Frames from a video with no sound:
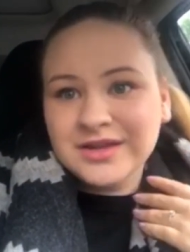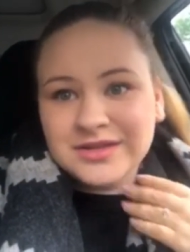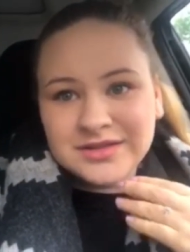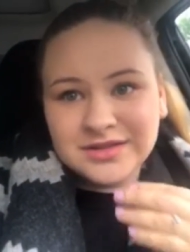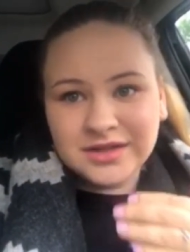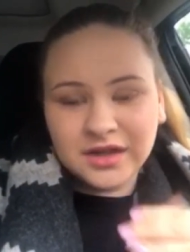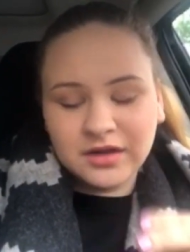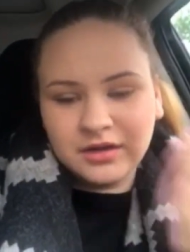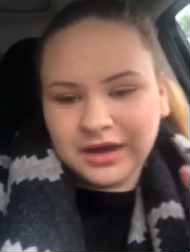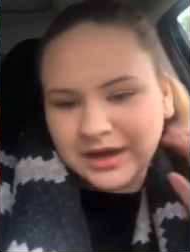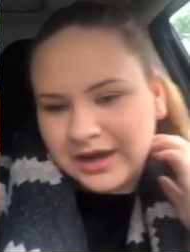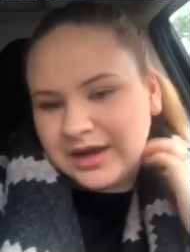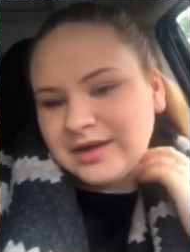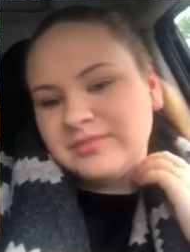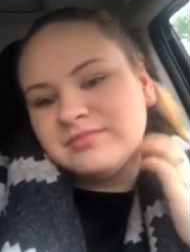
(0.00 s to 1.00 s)
So
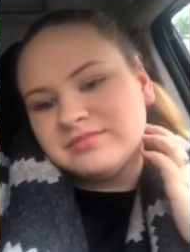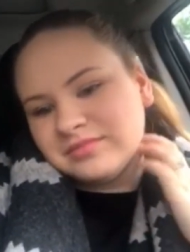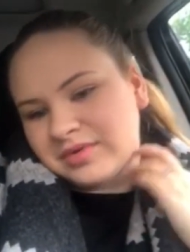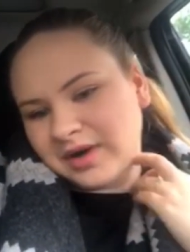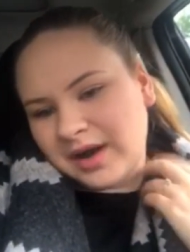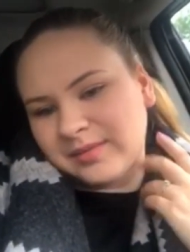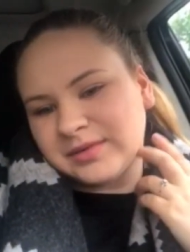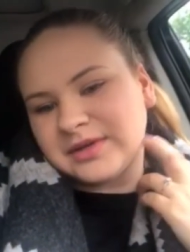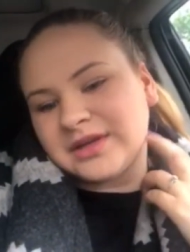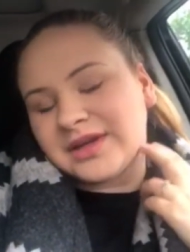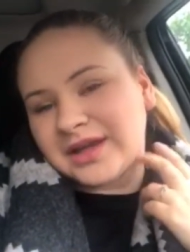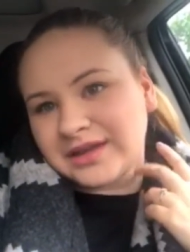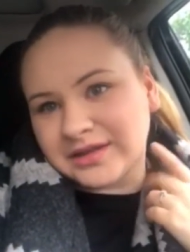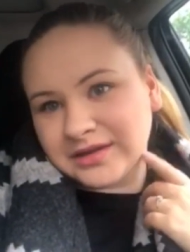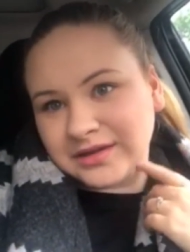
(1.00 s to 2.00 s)
I'm probably going to
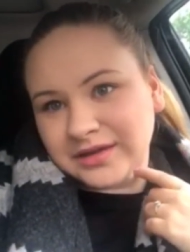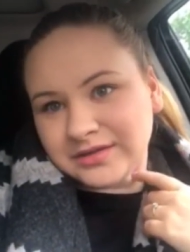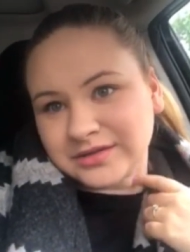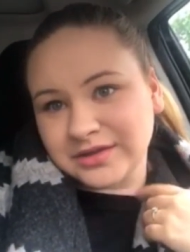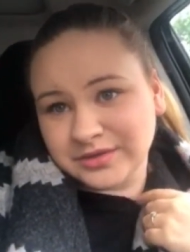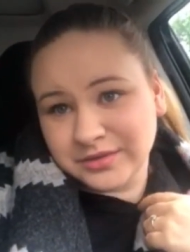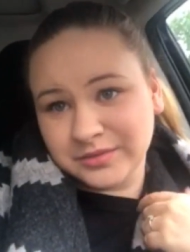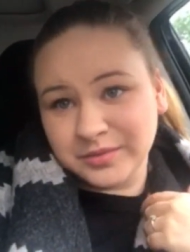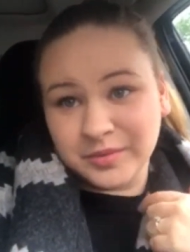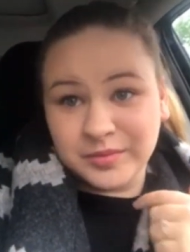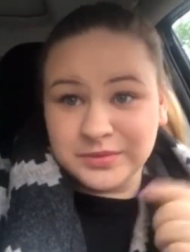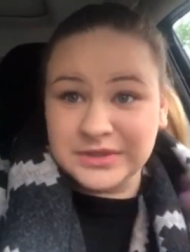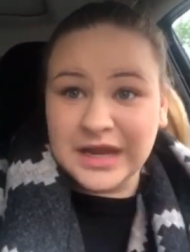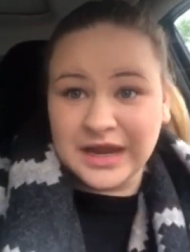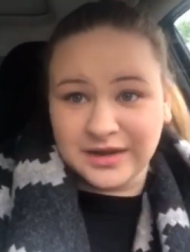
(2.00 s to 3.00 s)
get there closer to
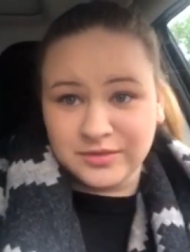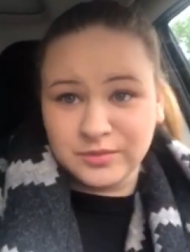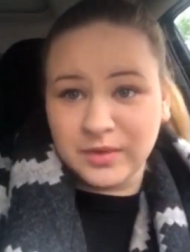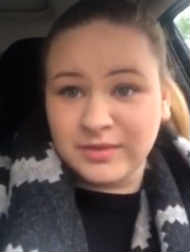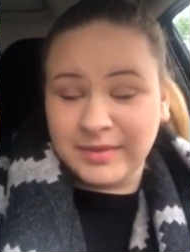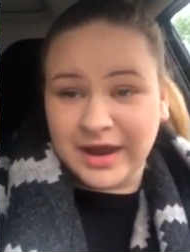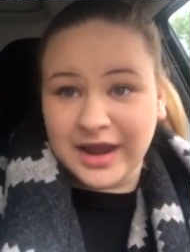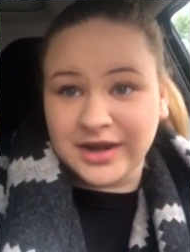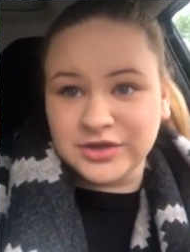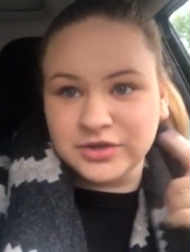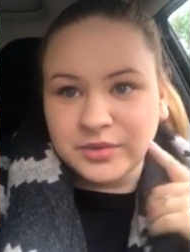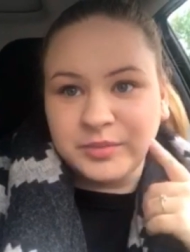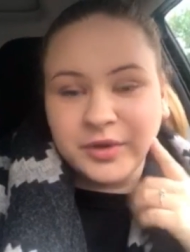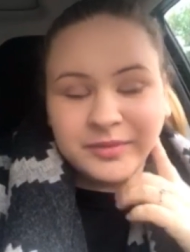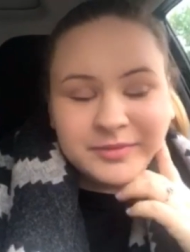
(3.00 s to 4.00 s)
10 when my
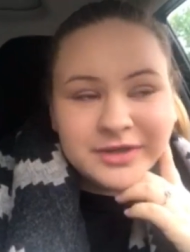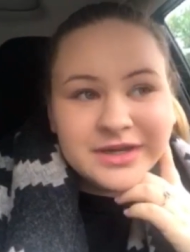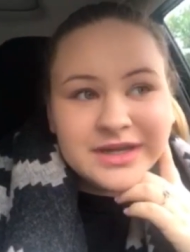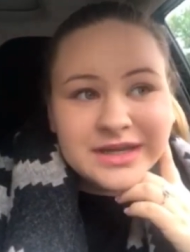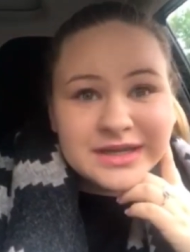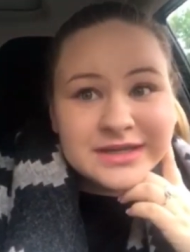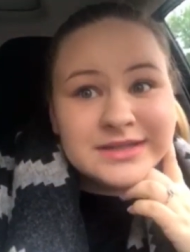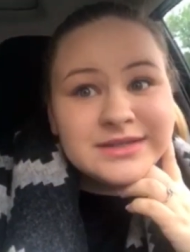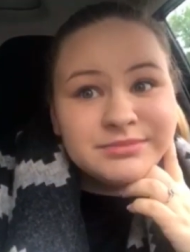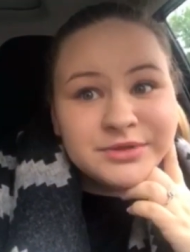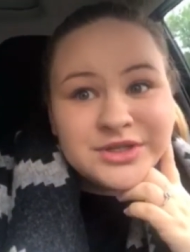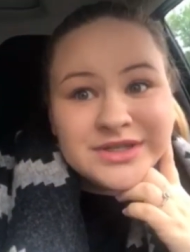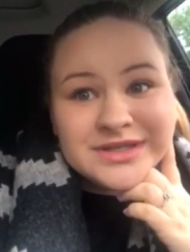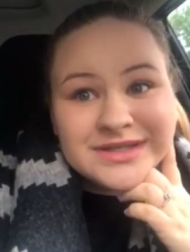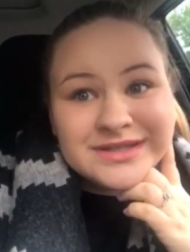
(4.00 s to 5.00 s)
actual appointment is,
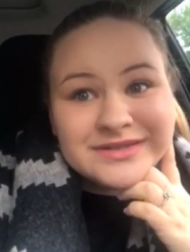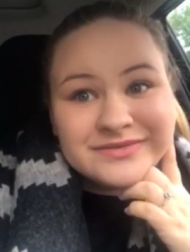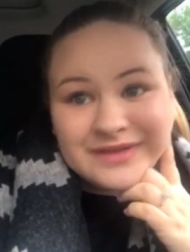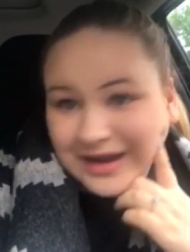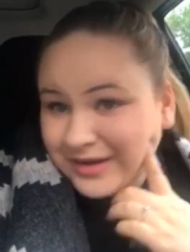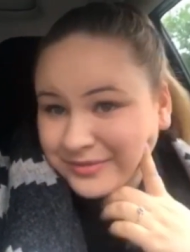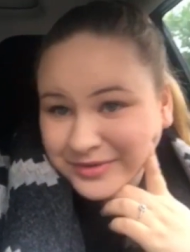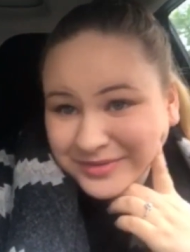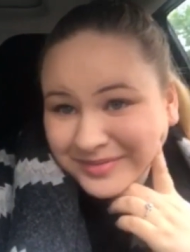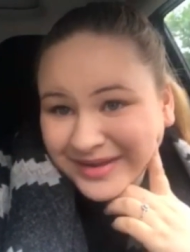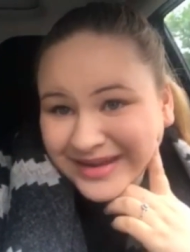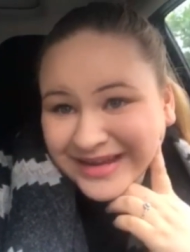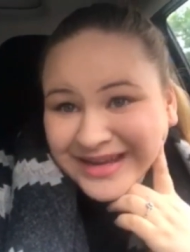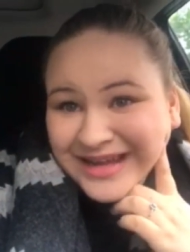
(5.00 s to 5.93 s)
which is fine with me.